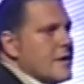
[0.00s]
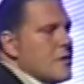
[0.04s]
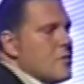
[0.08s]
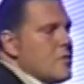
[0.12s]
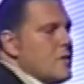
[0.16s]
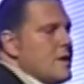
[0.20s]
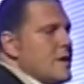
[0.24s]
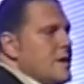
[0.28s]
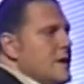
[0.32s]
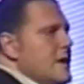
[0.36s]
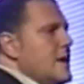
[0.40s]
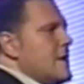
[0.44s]

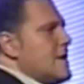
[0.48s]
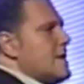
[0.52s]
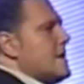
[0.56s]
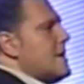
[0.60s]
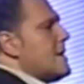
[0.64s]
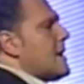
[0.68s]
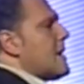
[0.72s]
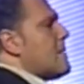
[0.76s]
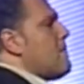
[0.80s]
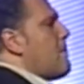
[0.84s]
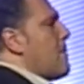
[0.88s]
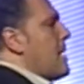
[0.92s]
we need
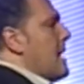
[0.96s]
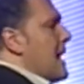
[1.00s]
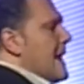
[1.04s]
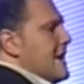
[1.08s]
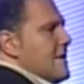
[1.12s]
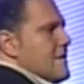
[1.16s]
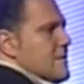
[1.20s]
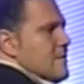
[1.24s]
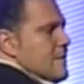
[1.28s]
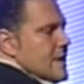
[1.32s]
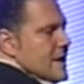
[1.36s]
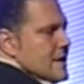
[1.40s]
a
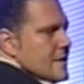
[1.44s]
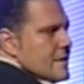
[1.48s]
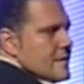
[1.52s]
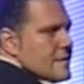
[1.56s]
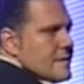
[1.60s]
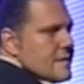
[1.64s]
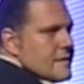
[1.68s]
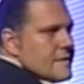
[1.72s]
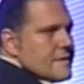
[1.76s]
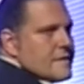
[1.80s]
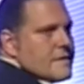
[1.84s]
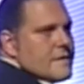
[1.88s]

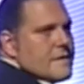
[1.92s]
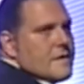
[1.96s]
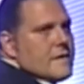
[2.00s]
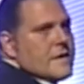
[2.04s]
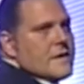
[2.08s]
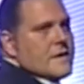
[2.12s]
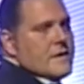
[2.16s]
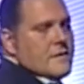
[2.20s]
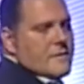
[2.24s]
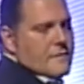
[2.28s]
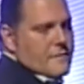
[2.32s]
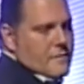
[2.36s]
replacement
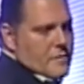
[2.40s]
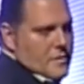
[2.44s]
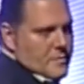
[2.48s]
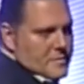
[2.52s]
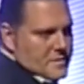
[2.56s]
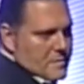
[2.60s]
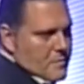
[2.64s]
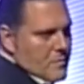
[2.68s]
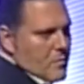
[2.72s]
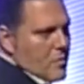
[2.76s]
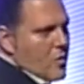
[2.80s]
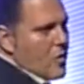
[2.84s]
from
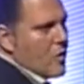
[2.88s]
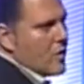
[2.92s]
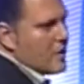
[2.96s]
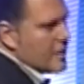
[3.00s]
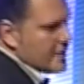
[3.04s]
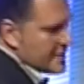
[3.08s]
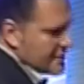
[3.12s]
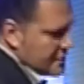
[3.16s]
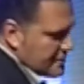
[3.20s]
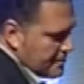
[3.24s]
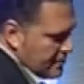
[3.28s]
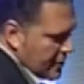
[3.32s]
the
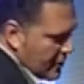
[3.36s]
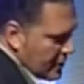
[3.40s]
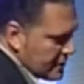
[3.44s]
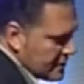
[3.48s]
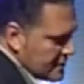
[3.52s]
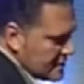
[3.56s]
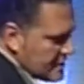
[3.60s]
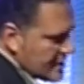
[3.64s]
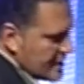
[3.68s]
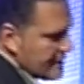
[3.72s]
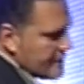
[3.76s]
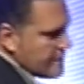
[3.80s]

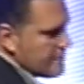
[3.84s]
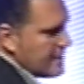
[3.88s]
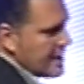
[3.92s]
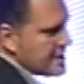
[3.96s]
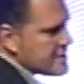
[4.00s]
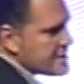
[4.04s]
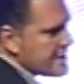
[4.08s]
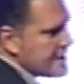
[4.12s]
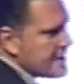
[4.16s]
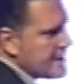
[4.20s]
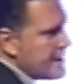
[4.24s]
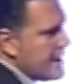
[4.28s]
response-driven
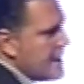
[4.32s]
metric,